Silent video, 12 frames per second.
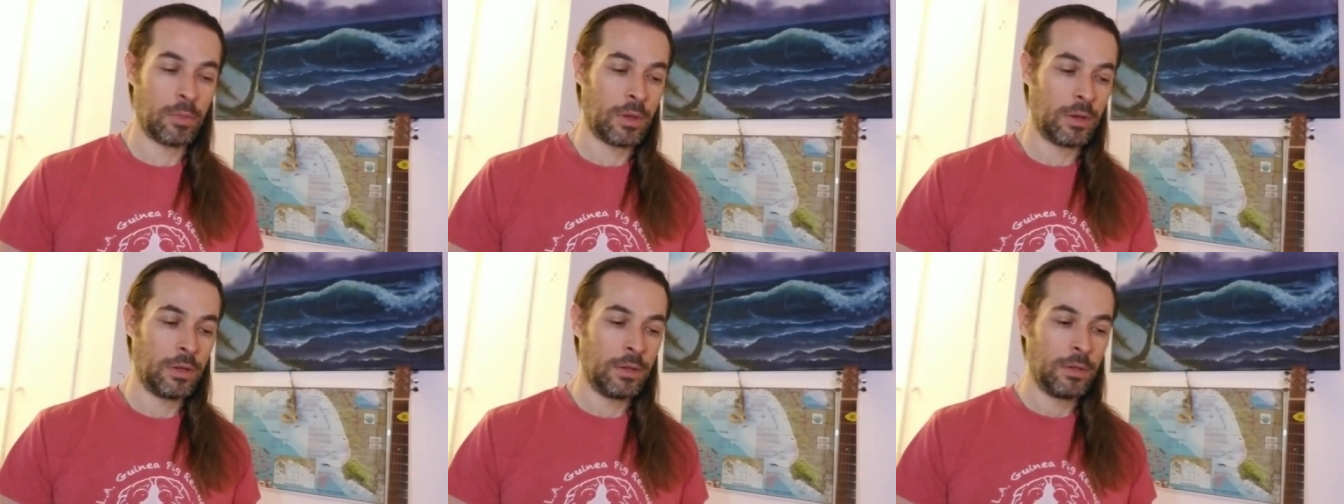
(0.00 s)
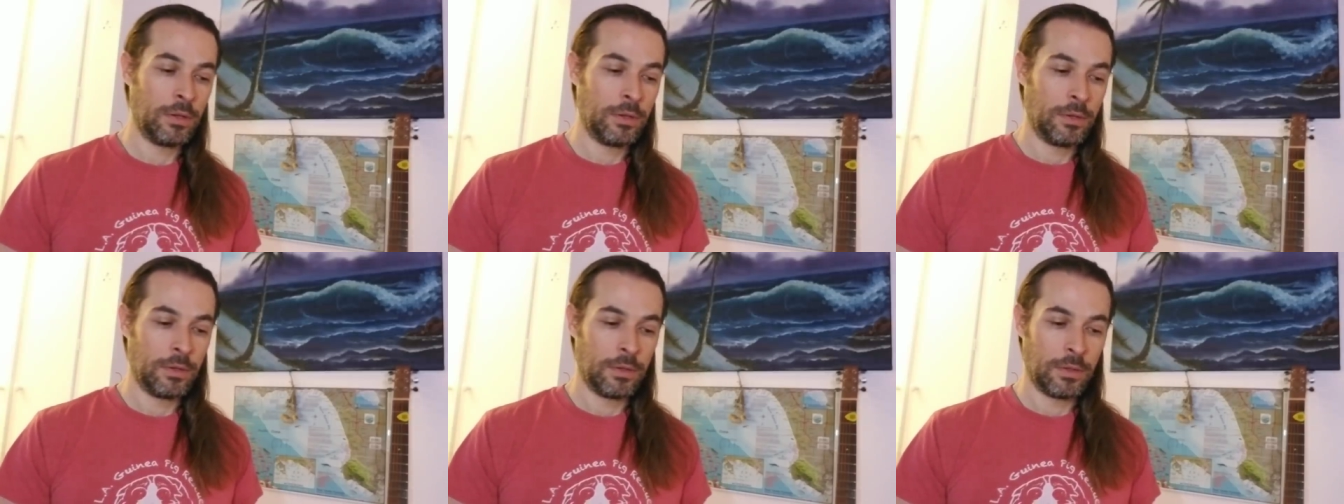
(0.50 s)
But
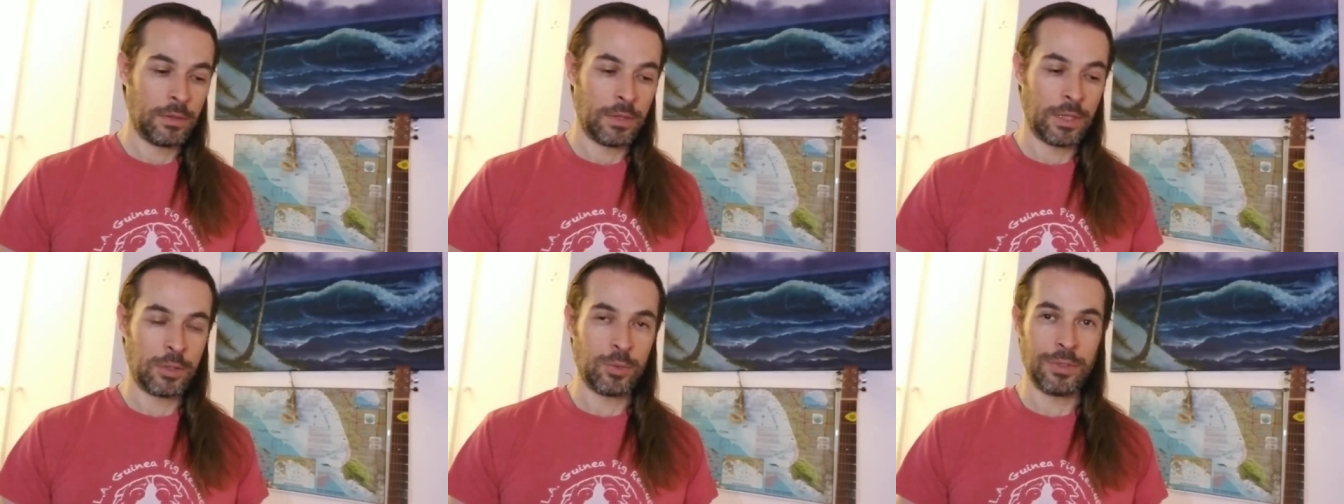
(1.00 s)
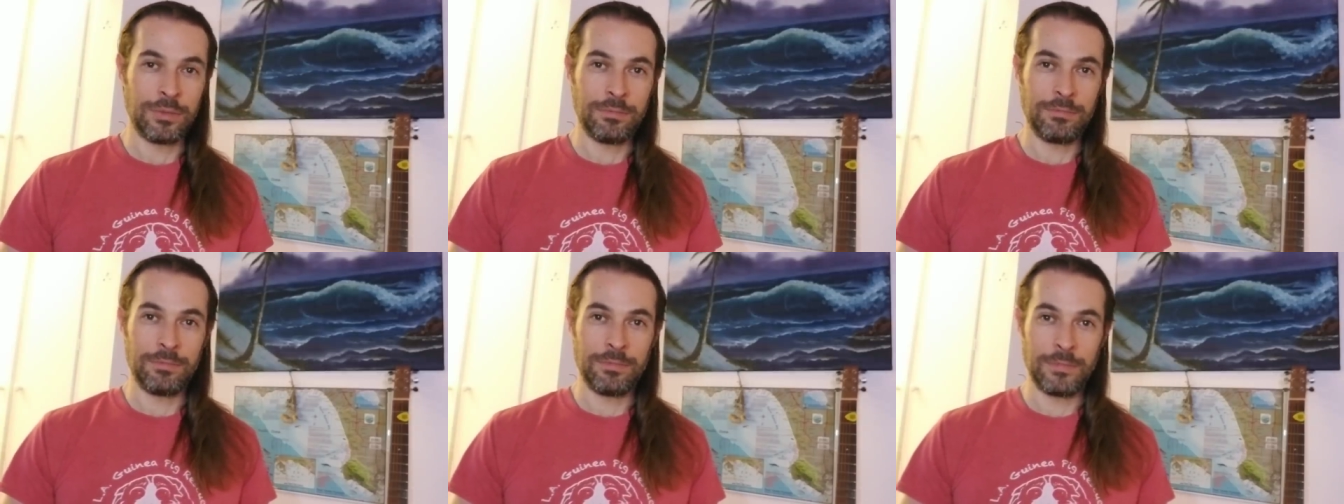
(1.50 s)
that's what
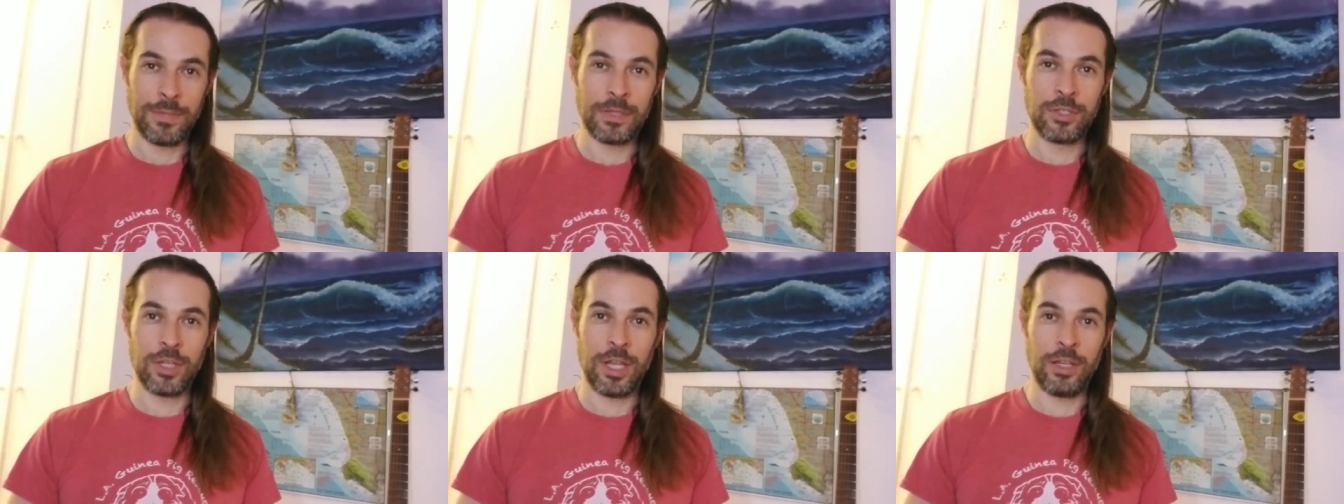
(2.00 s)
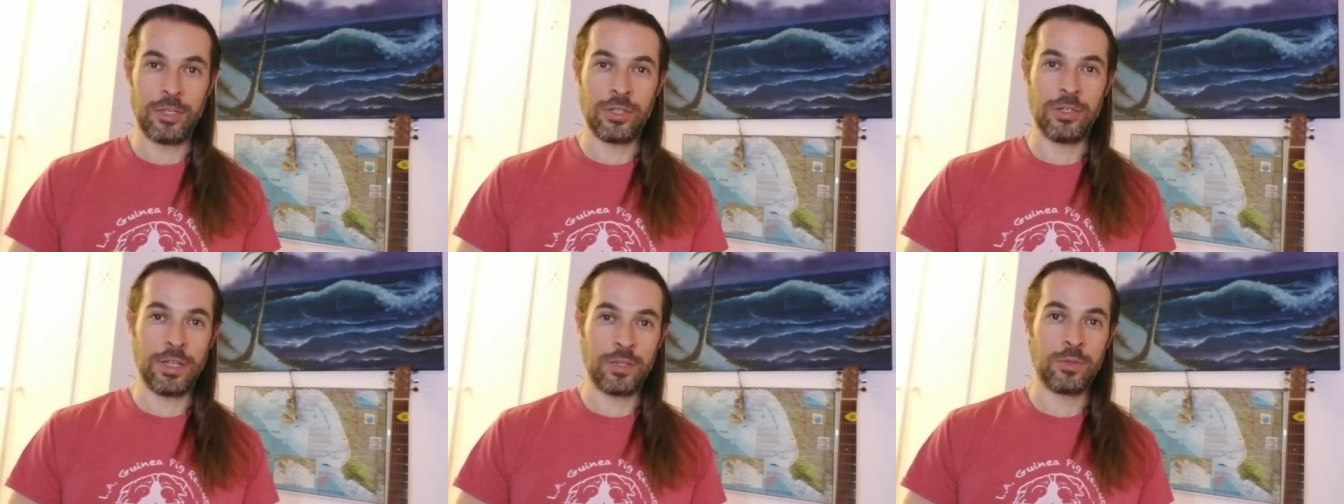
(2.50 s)

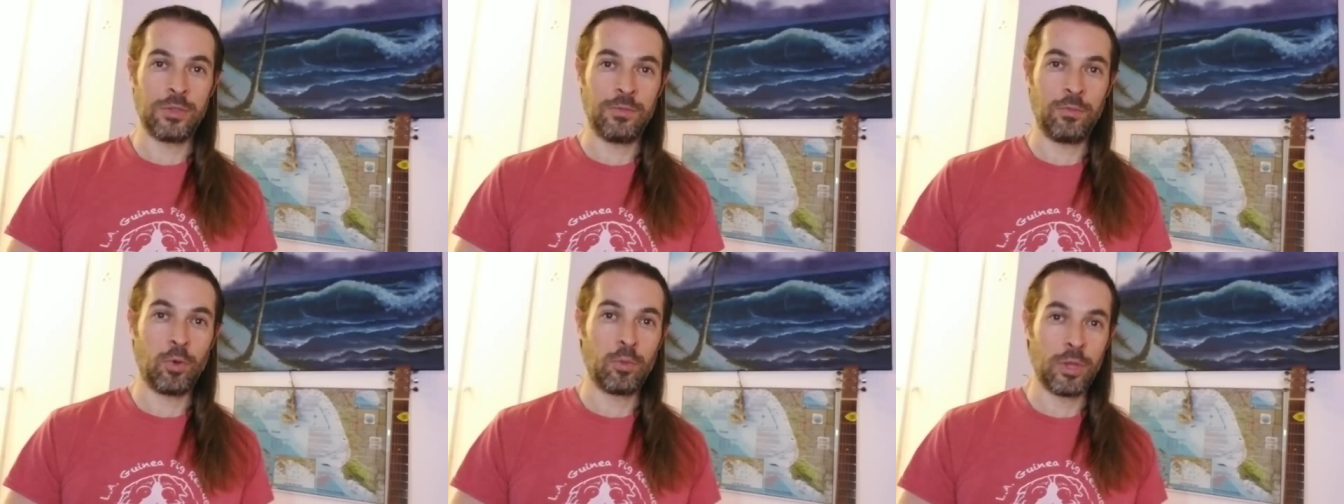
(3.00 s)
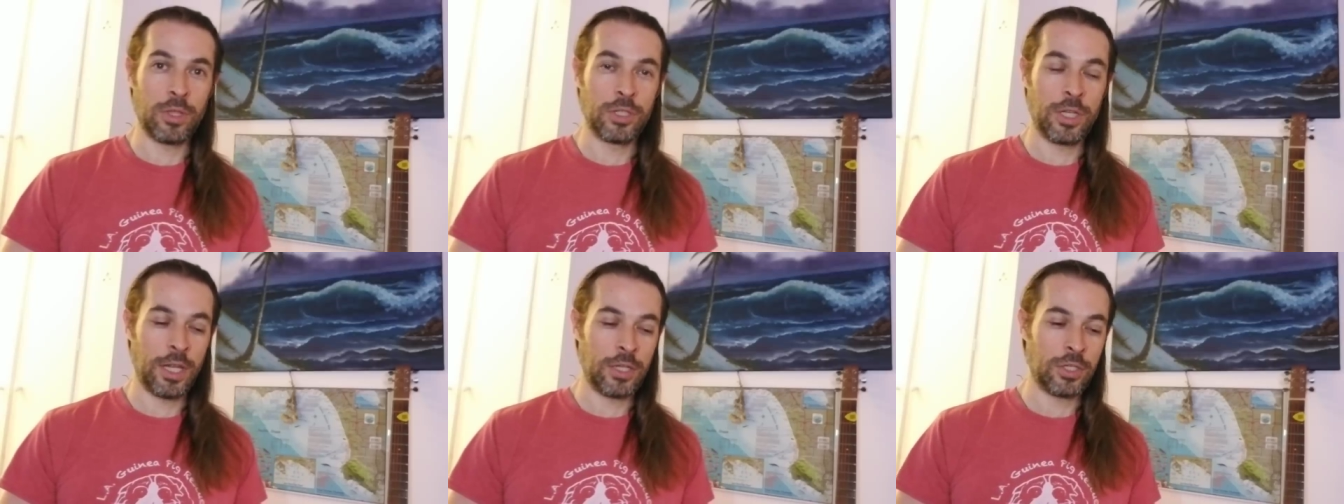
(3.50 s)
education, that's what formal
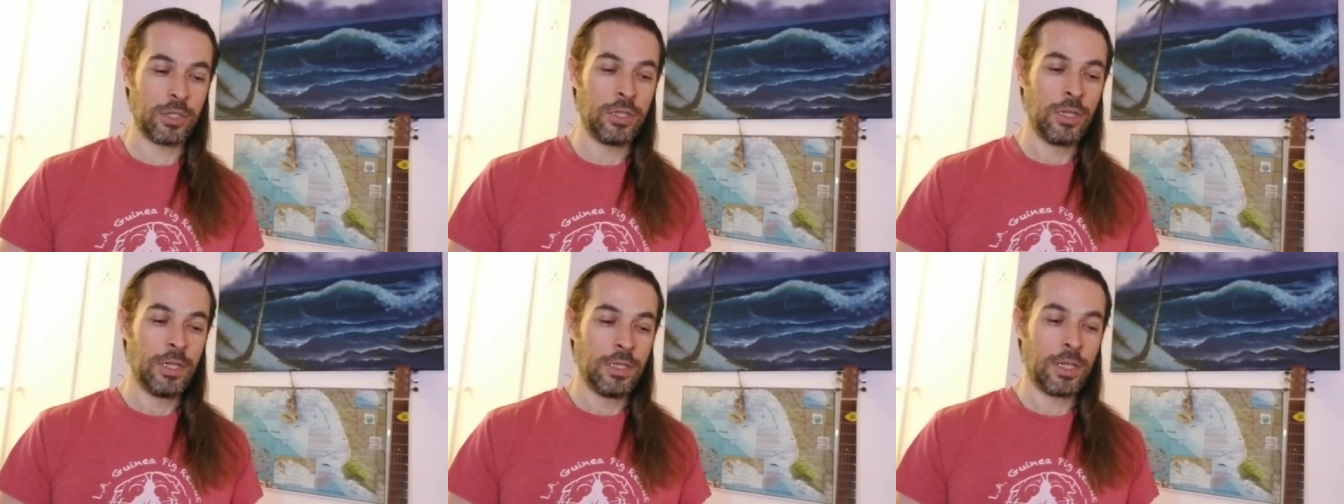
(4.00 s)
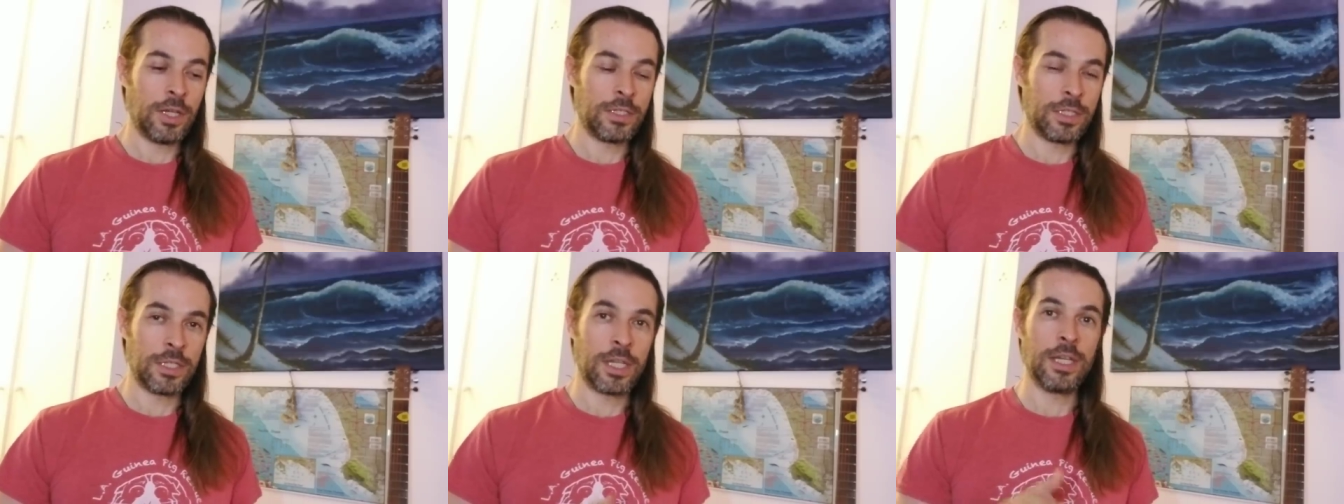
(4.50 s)
education
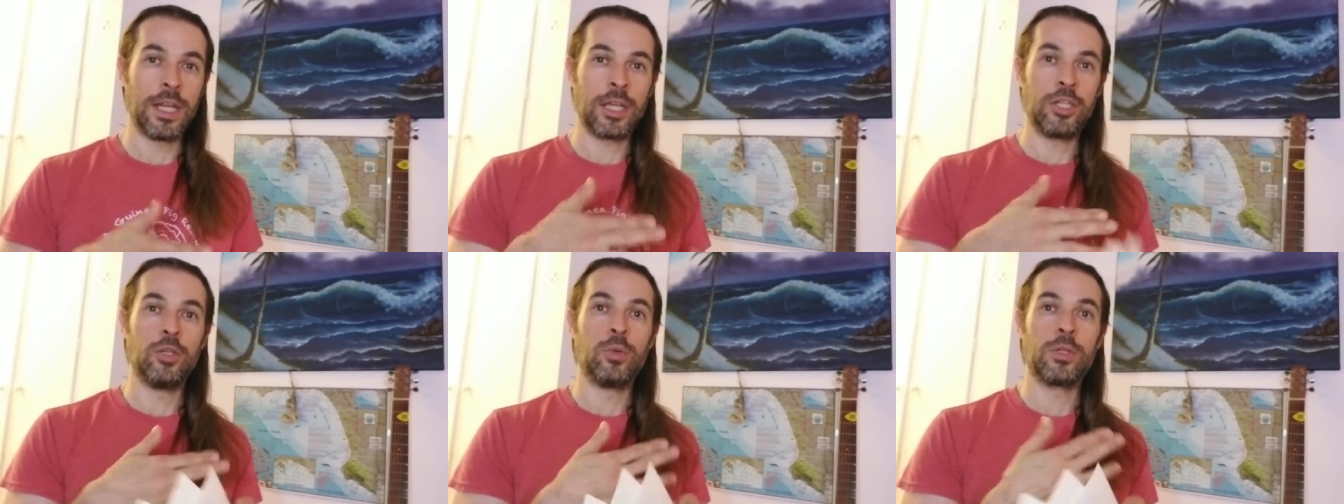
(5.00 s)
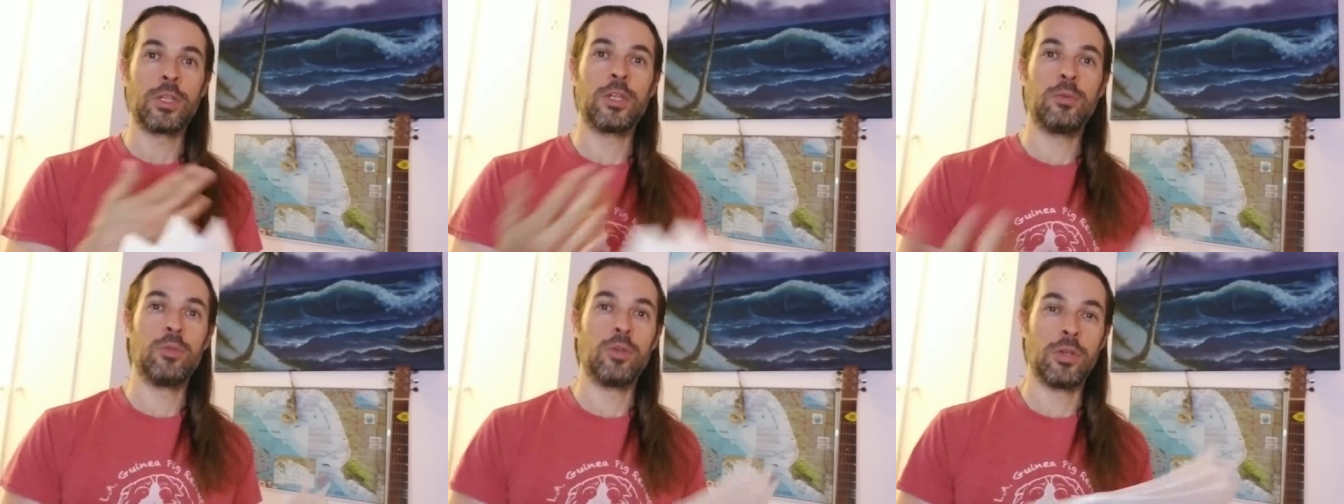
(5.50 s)
does, is connect you with a
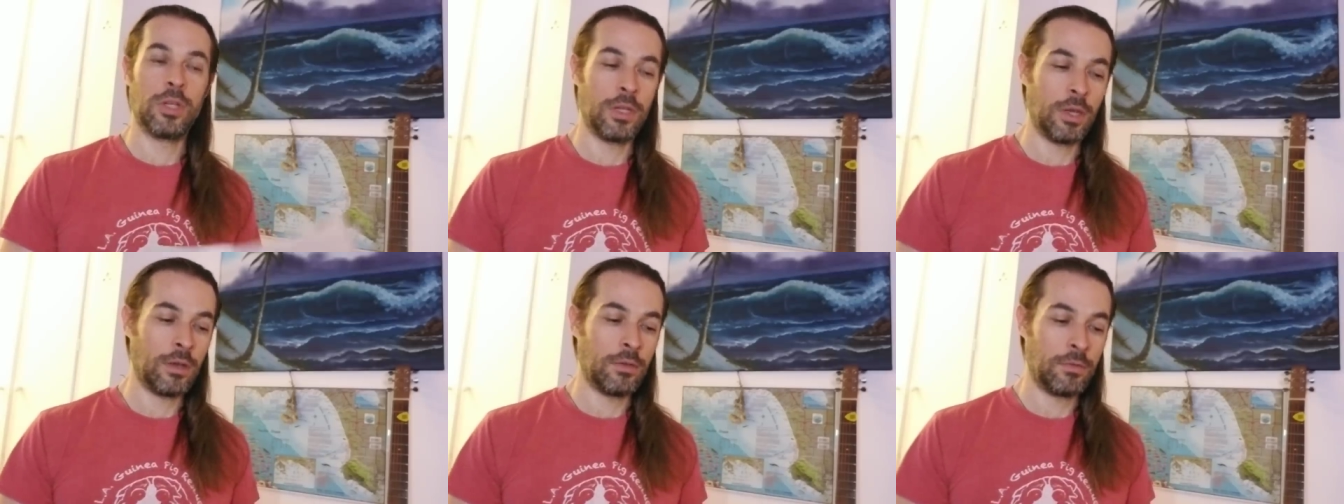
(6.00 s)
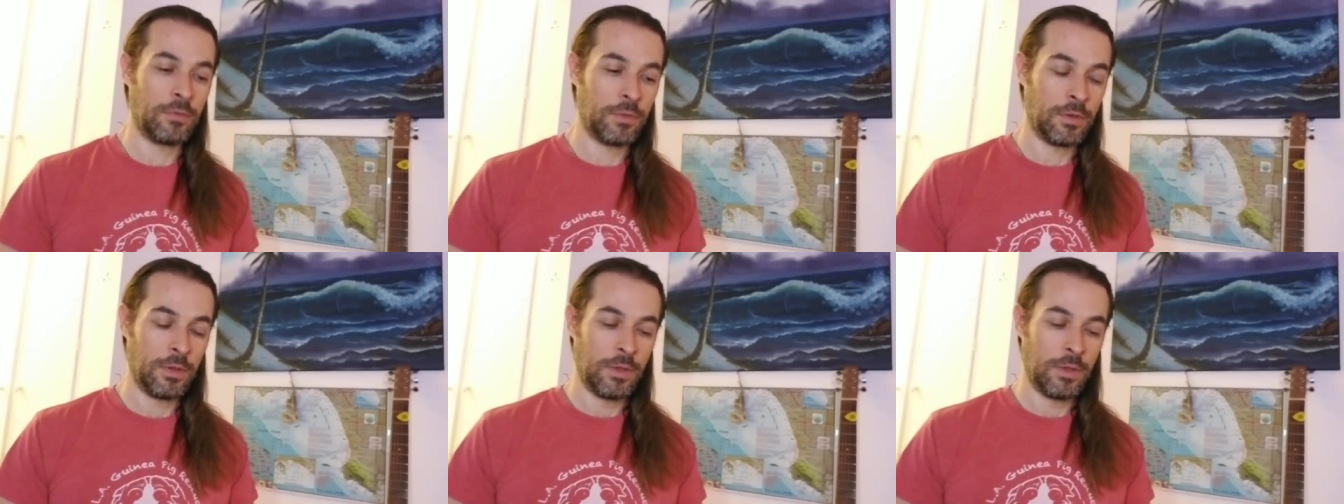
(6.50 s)
community of